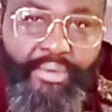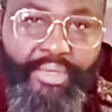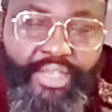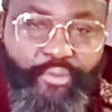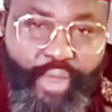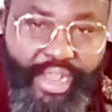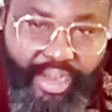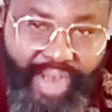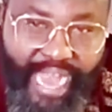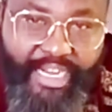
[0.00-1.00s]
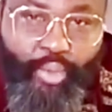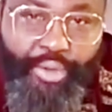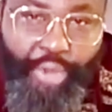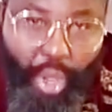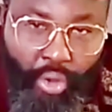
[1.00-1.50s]
If we cry, they will
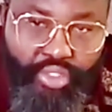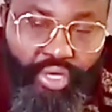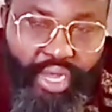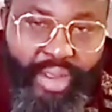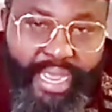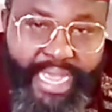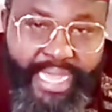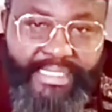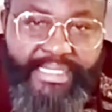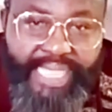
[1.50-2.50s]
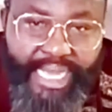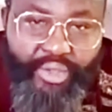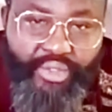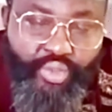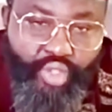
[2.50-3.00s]
knock us on our head, tell us
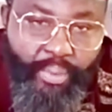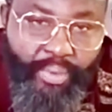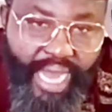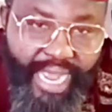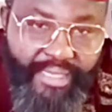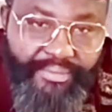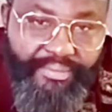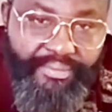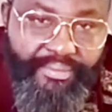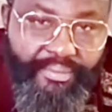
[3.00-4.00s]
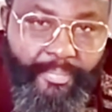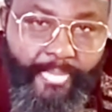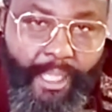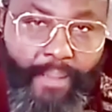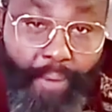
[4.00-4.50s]
to stop crying.
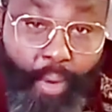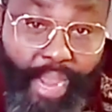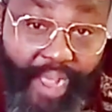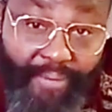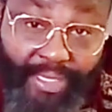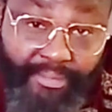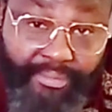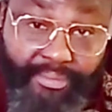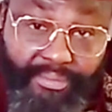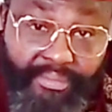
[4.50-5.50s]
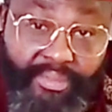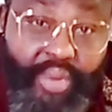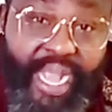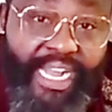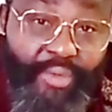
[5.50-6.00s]
But we have been, we are
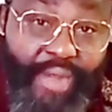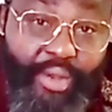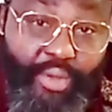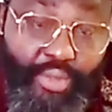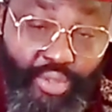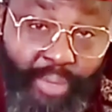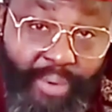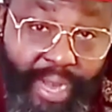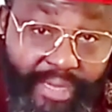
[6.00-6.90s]
not going to stop crying.